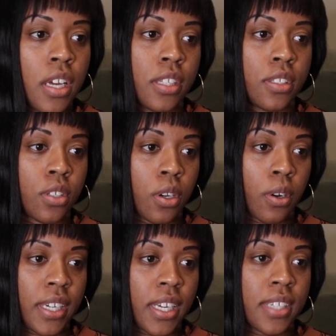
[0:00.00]
And so
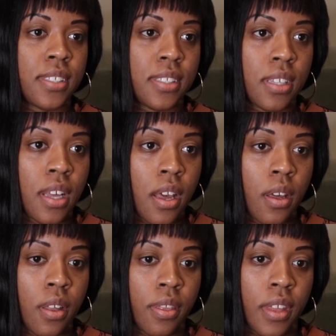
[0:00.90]
I guess
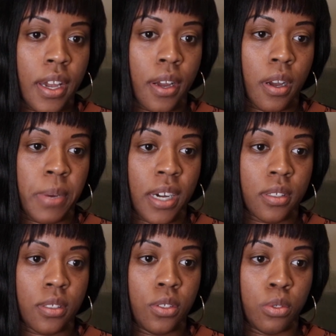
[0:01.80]
they're
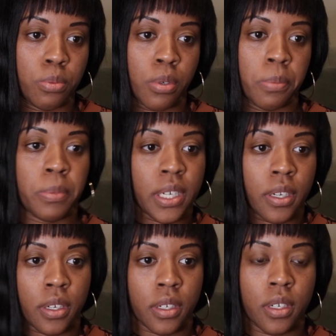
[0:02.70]
about to
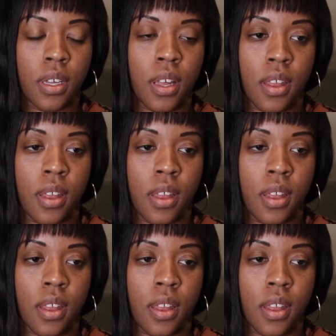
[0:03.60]
premiere